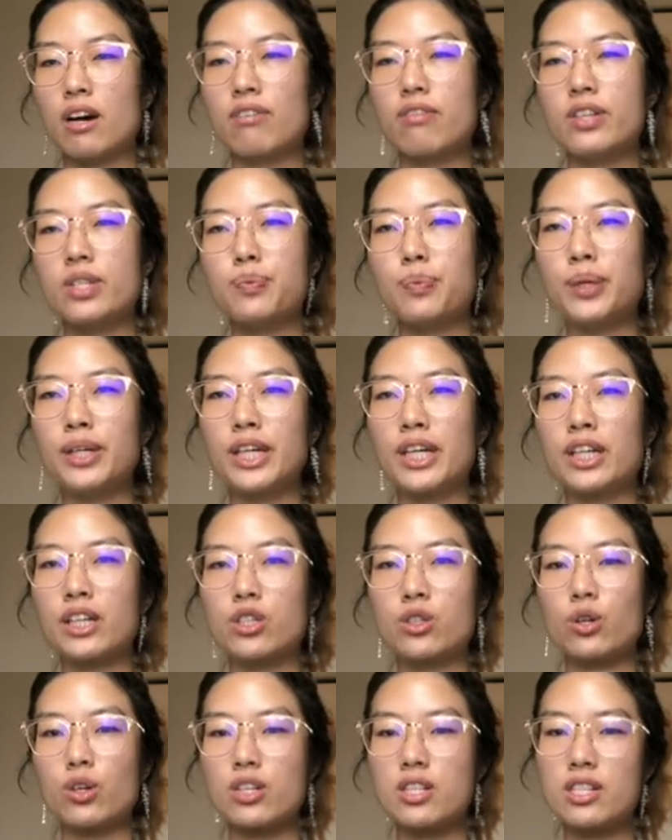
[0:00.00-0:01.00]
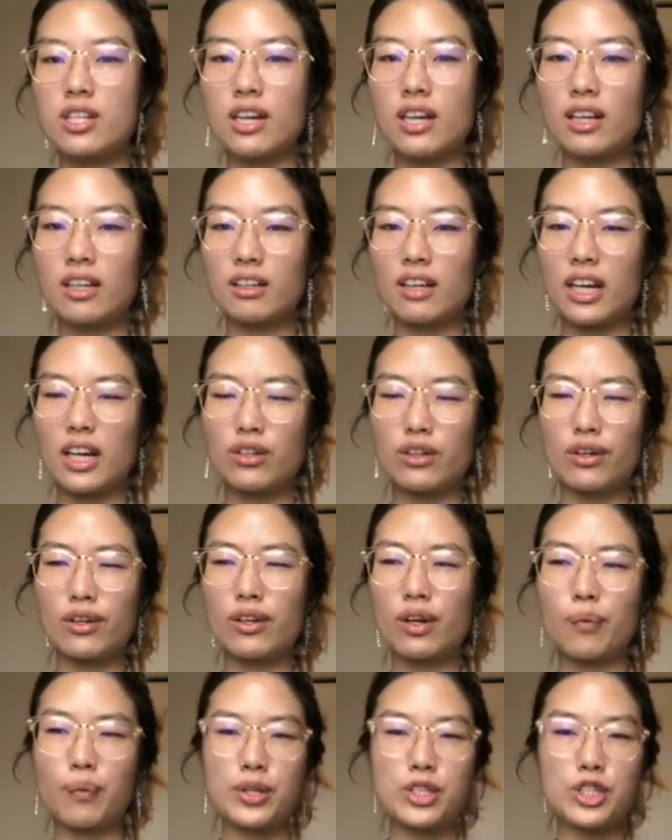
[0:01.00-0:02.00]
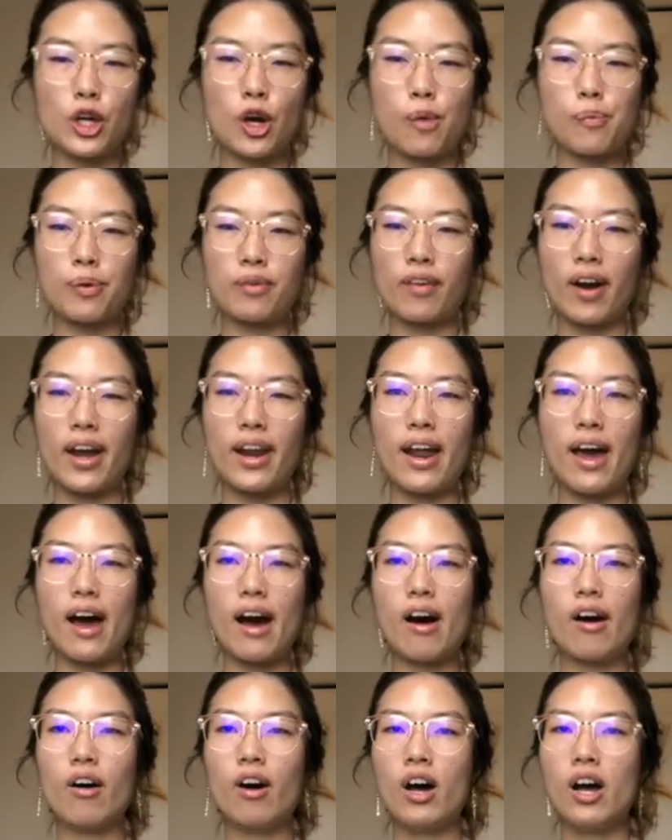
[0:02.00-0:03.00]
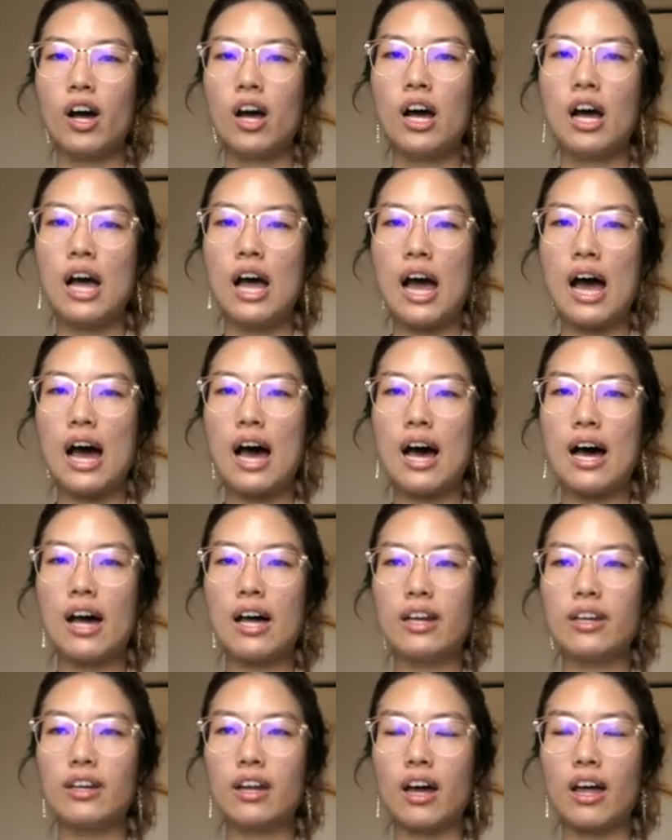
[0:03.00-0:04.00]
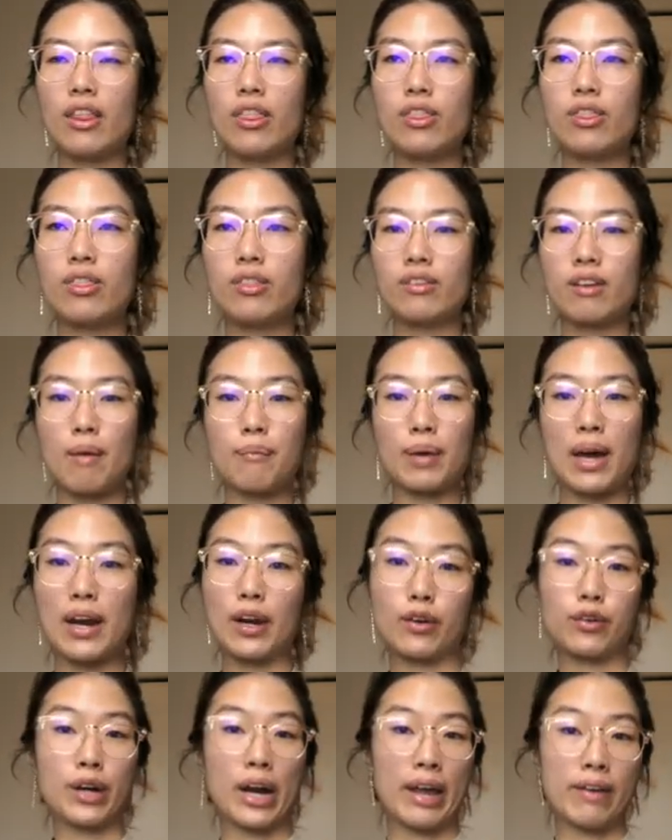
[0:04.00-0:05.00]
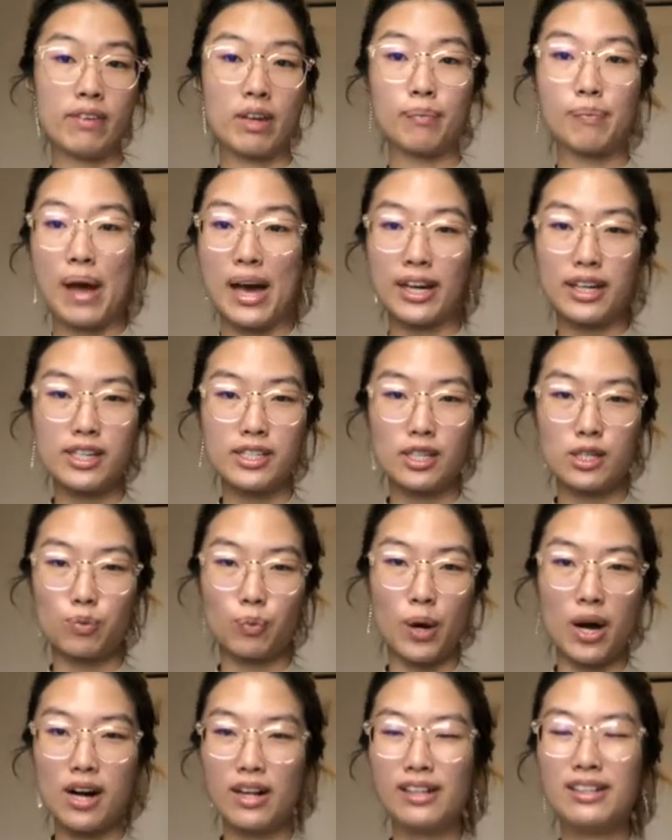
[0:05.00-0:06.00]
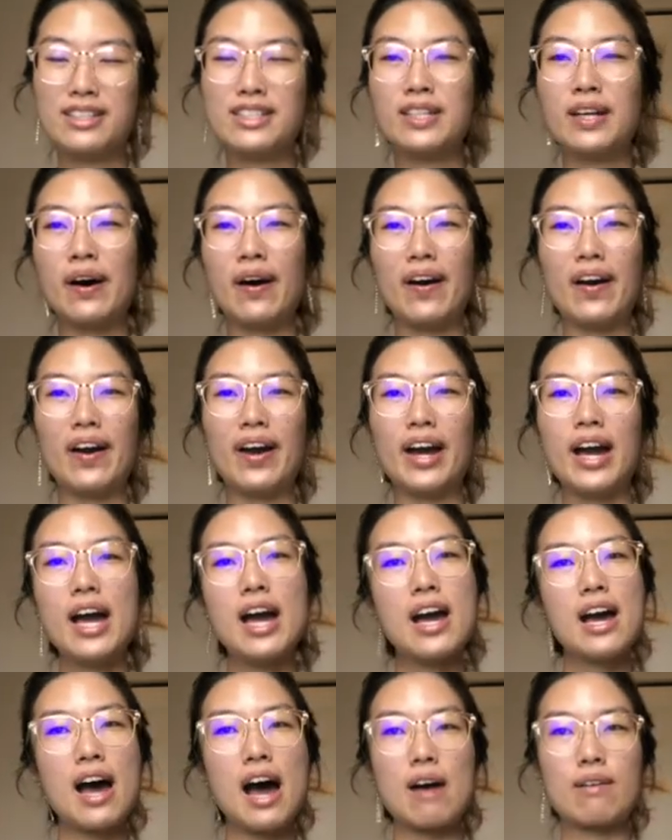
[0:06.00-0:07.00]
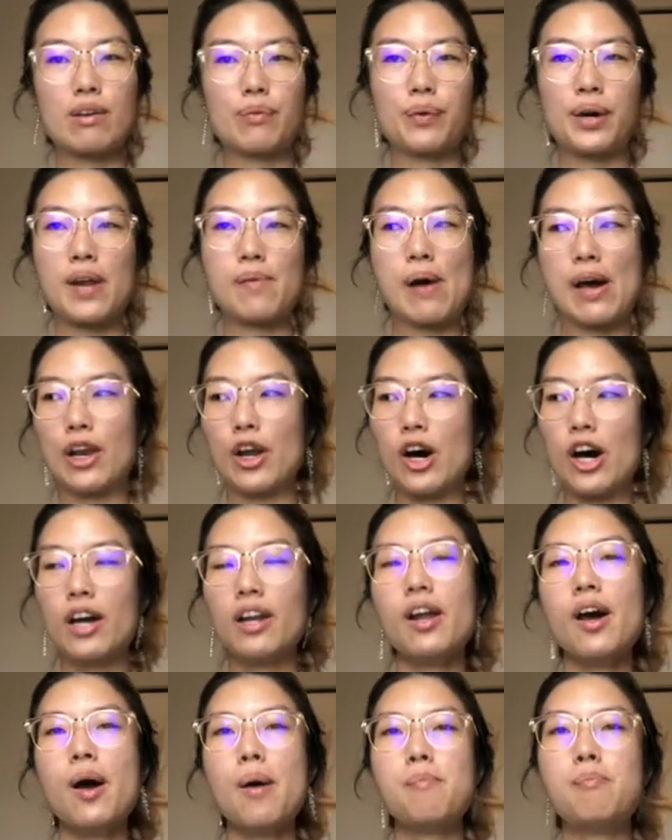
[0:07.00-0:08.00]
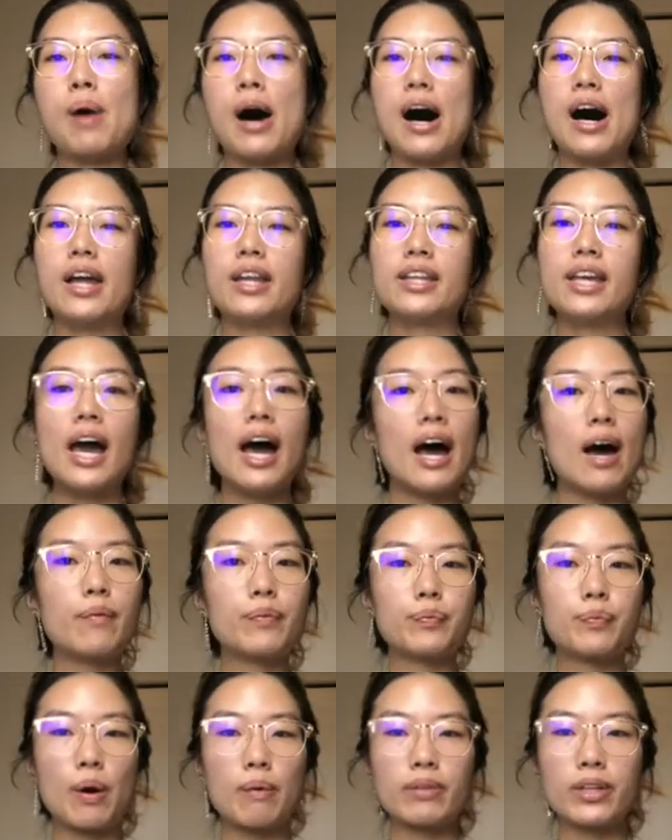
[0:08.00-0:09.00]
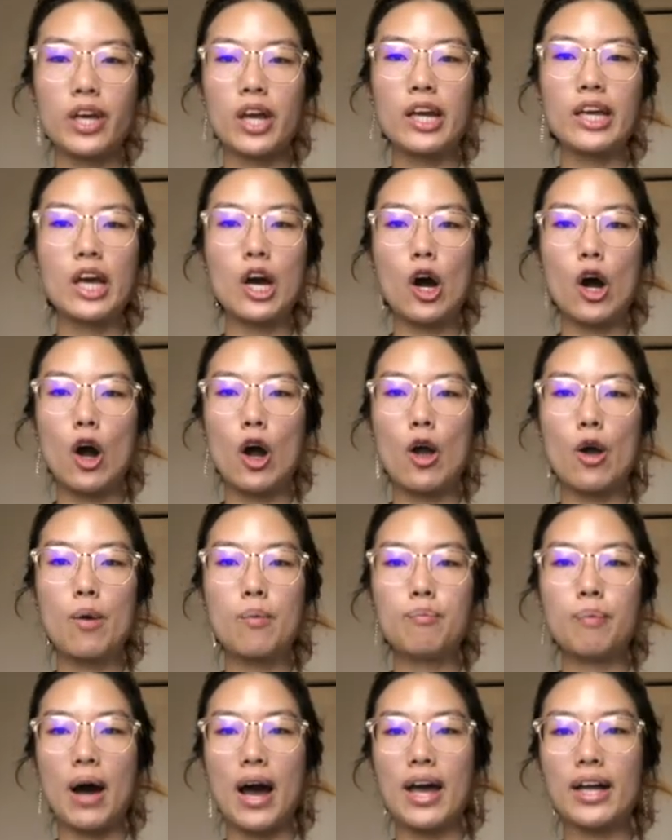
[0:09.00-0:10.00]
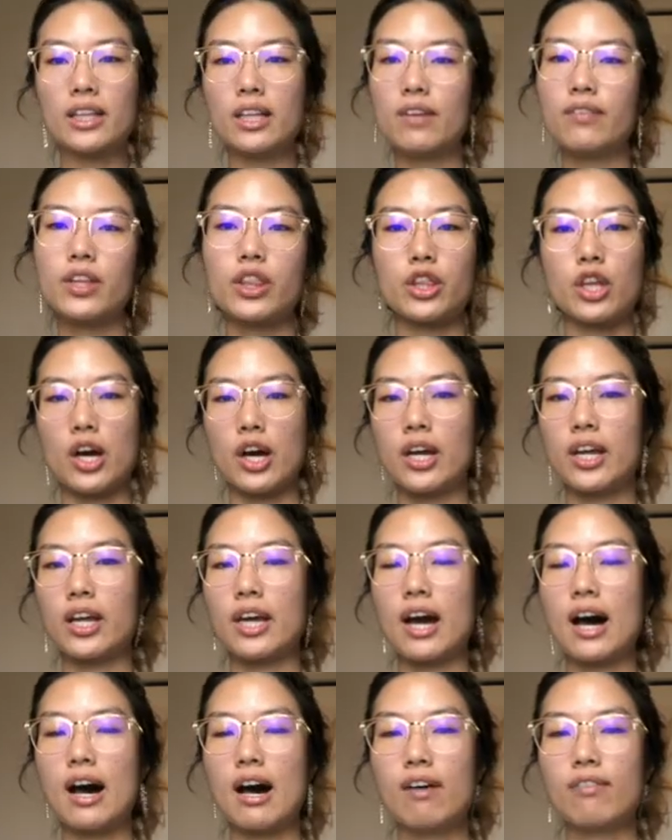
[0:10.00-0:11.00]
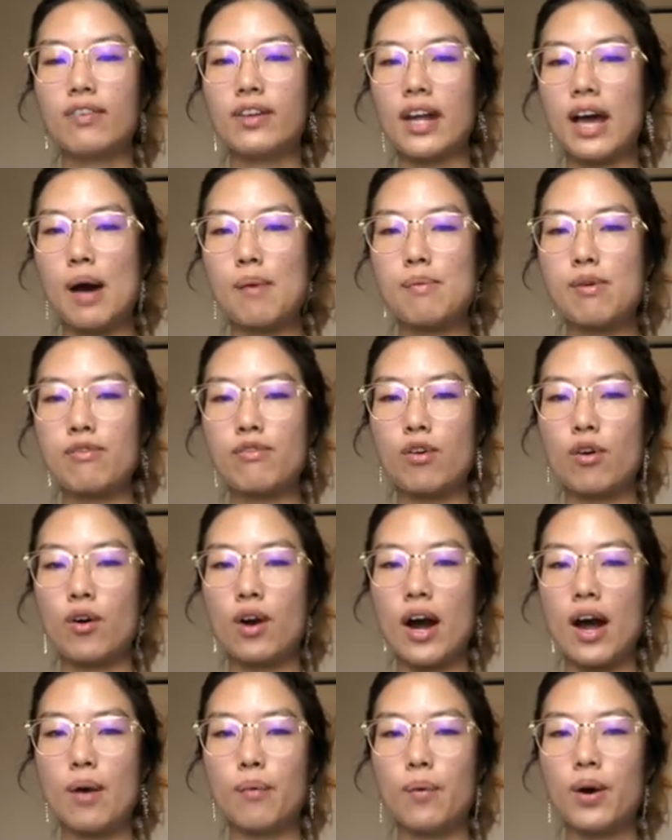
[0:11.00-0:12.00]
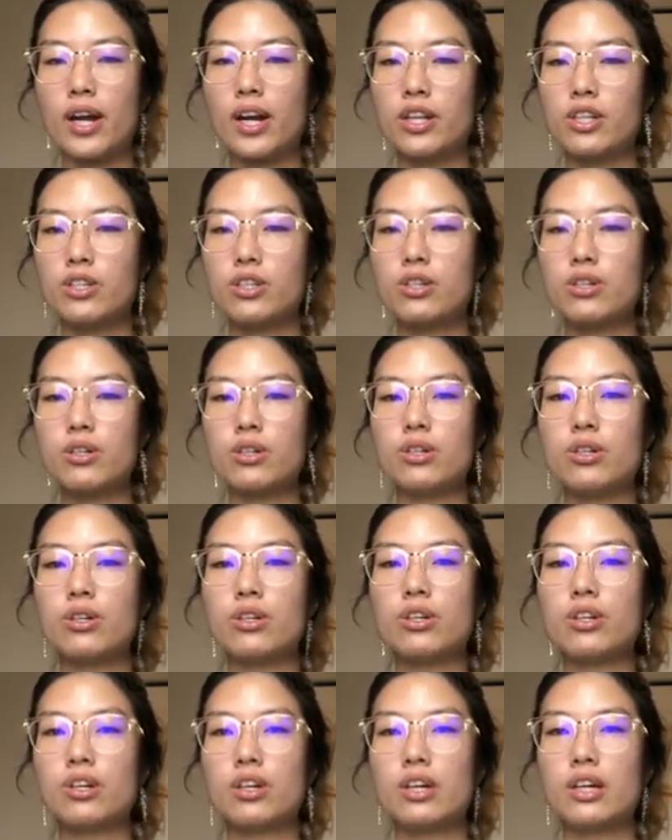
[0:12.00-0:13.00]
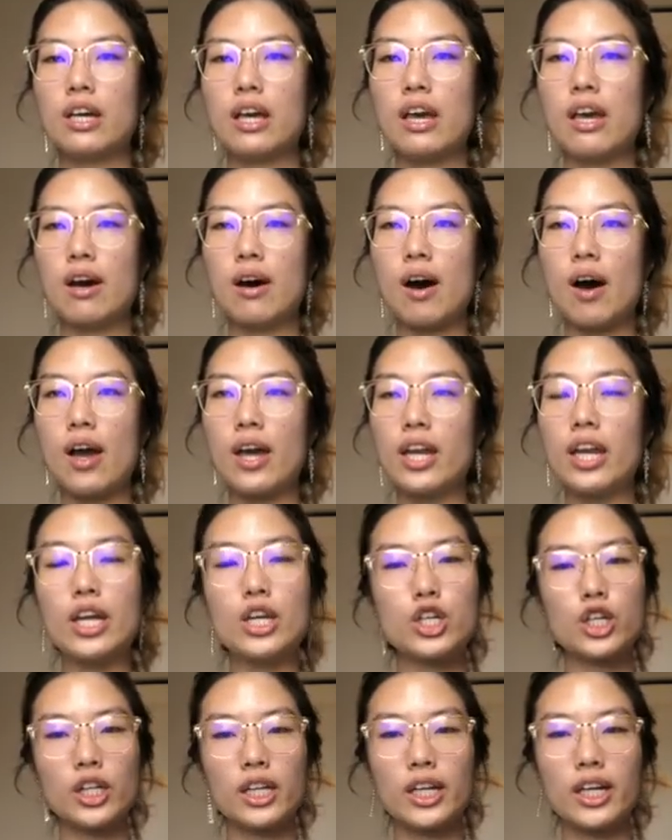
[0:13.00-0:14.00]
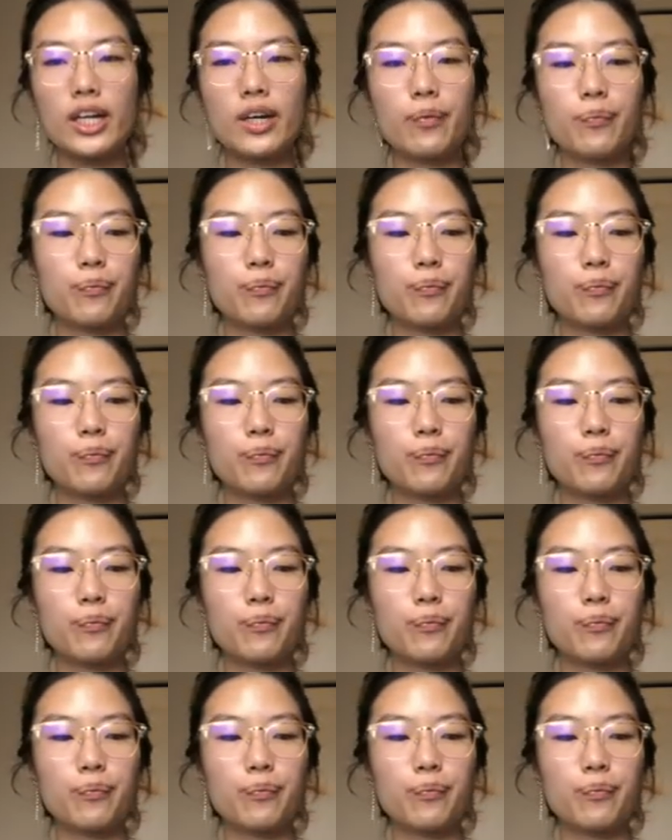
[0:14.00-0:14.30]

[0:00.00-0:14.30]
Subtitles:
It's pretty exhausting and I don't know what's open right now. And I'm kind of craving Macca's as well. So, I mean, when am I not? But yeah, I'm probably going to get home by 11:30, half an hour before I wanted to, initially.